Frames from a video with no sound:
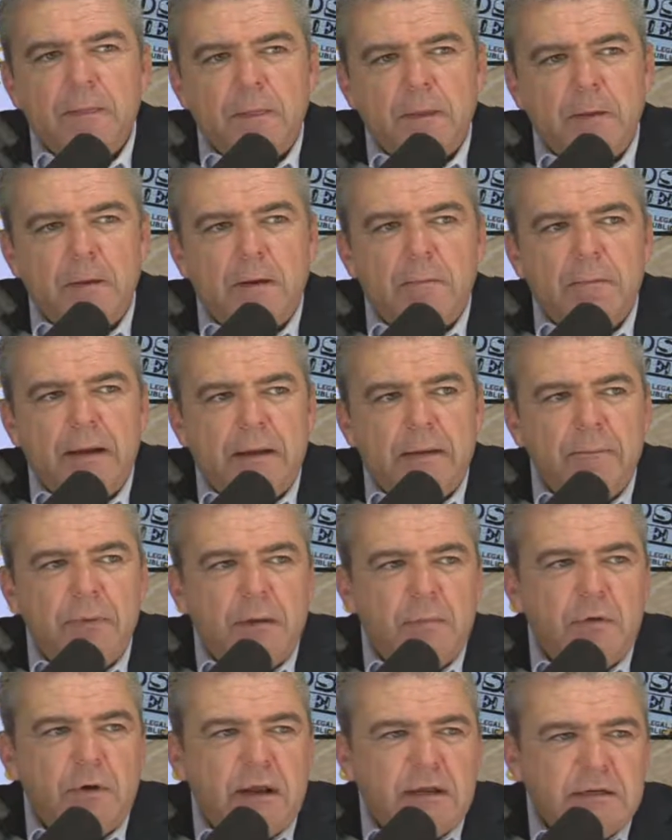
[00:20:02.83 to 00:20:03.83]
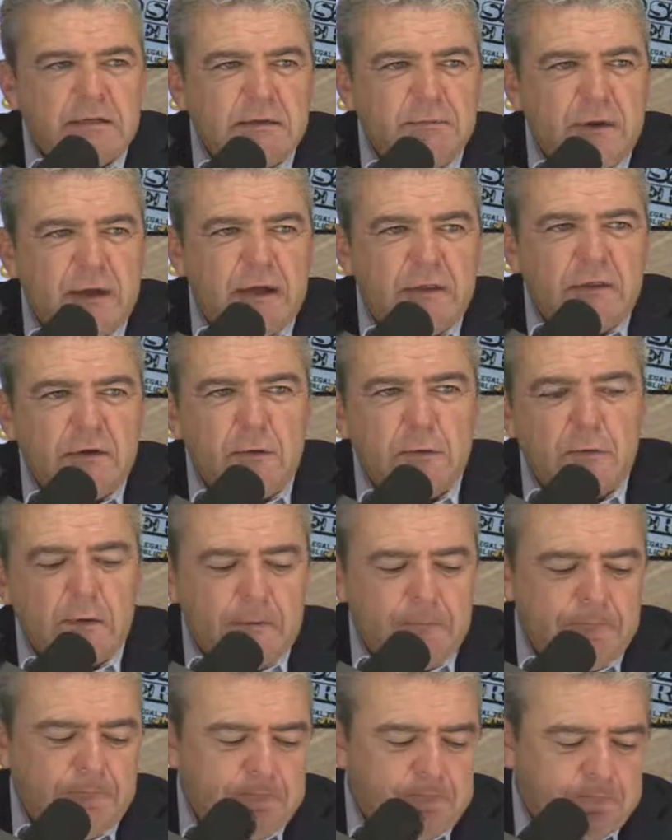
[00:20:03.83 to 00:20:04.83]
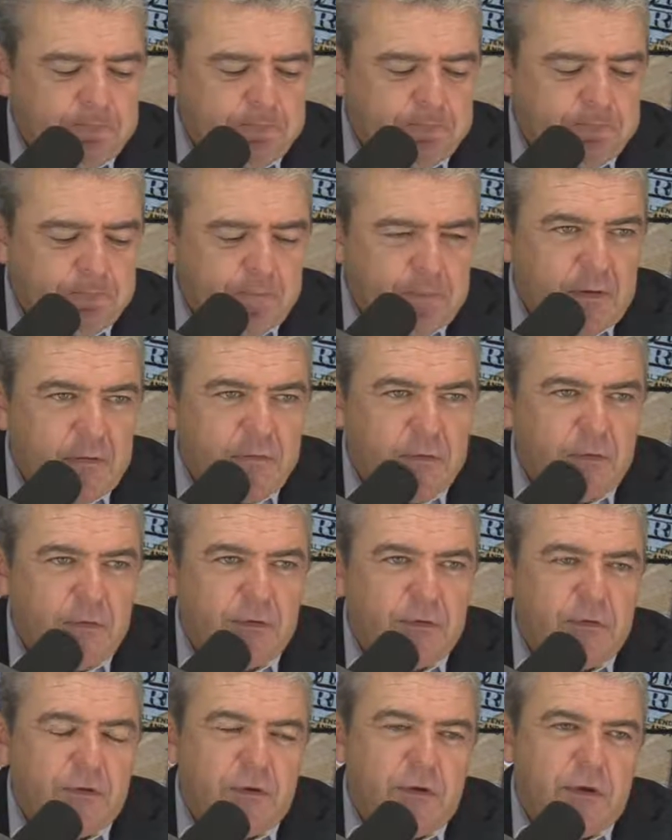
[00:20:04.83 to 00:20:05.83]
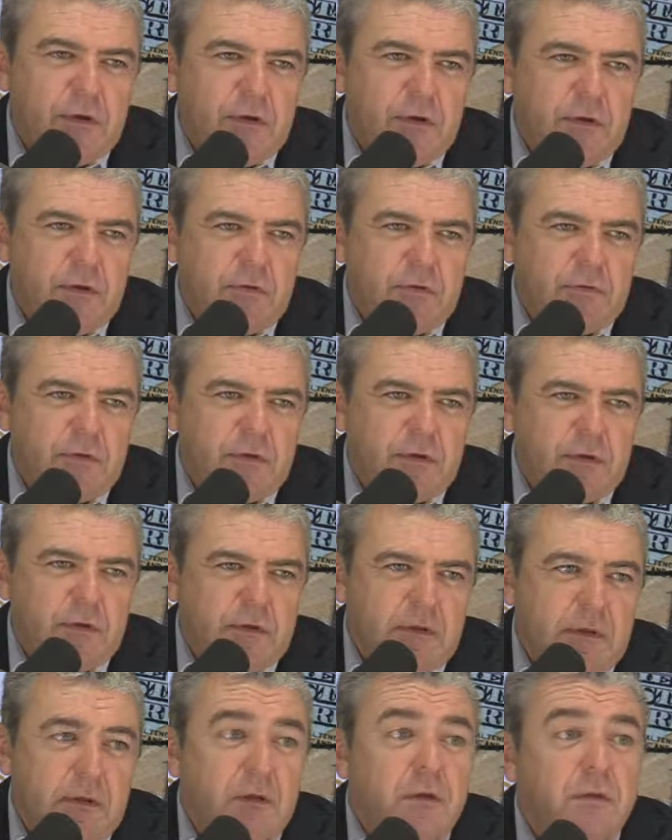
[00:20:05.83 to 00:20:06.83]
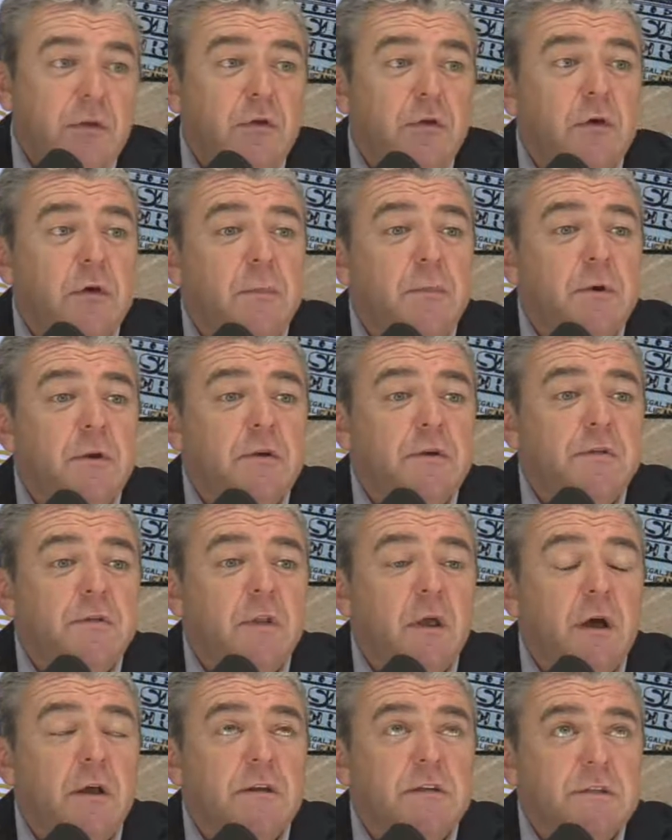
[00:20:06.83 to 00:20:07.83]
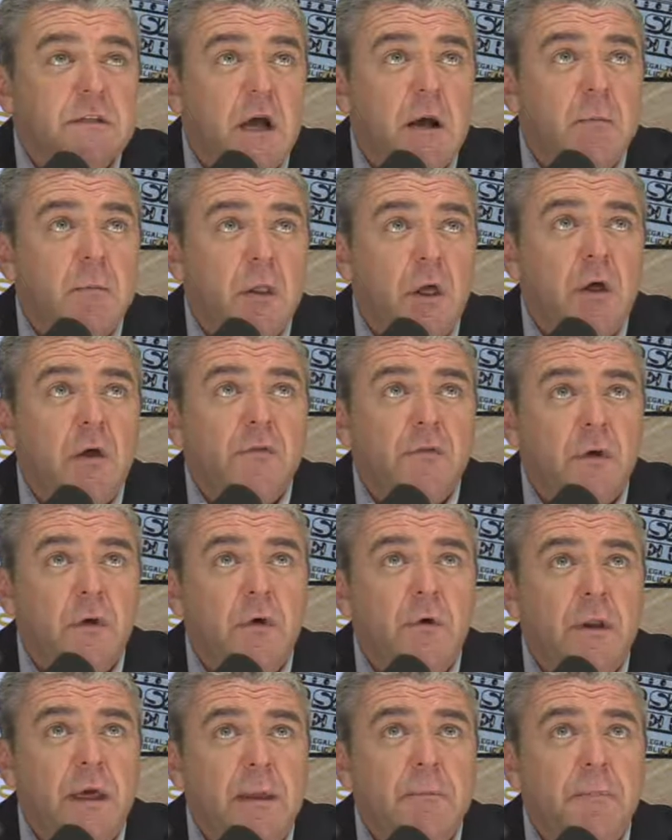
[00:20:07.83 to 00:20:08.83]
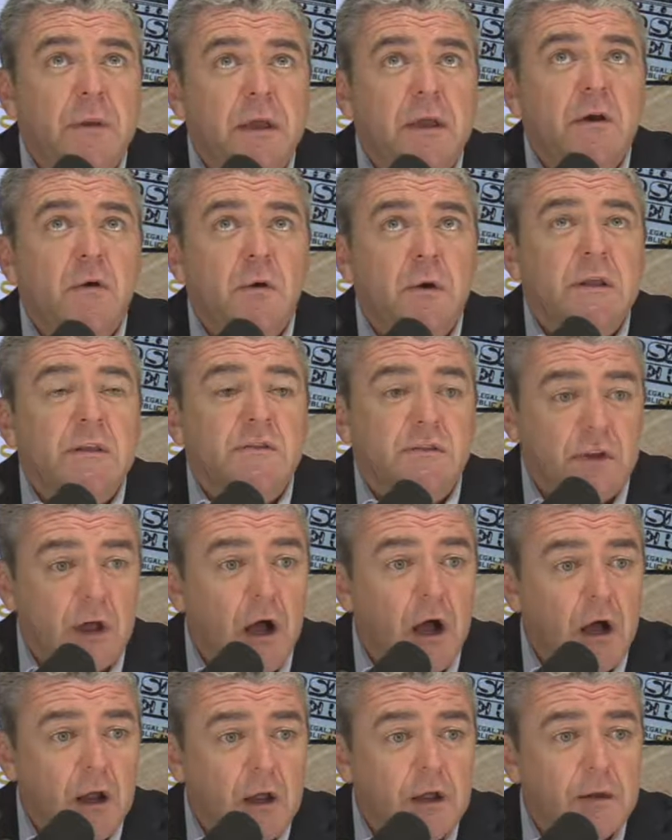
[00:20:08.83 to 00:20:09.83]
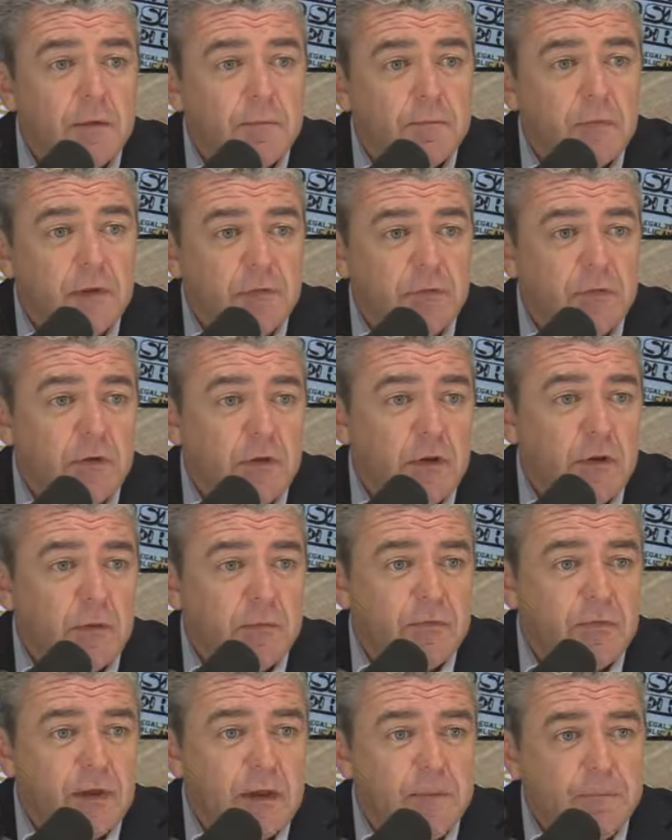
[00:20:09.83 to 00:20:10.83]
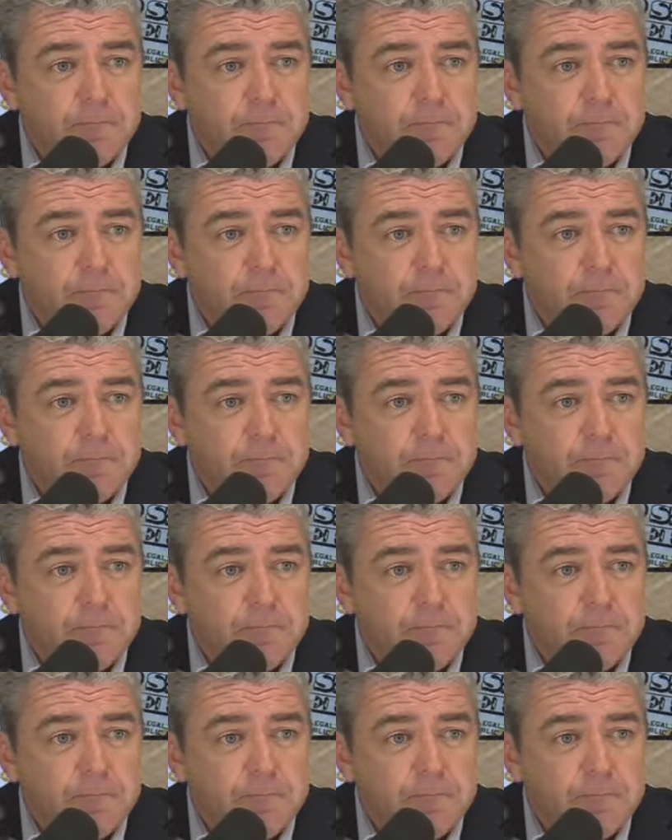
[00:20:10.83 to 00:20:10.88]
You're not buying paper. You're actually buying the coin. Mm-hmm. So there's, you could put a stop loss on a Bitcoin stock. You know what I'm saying?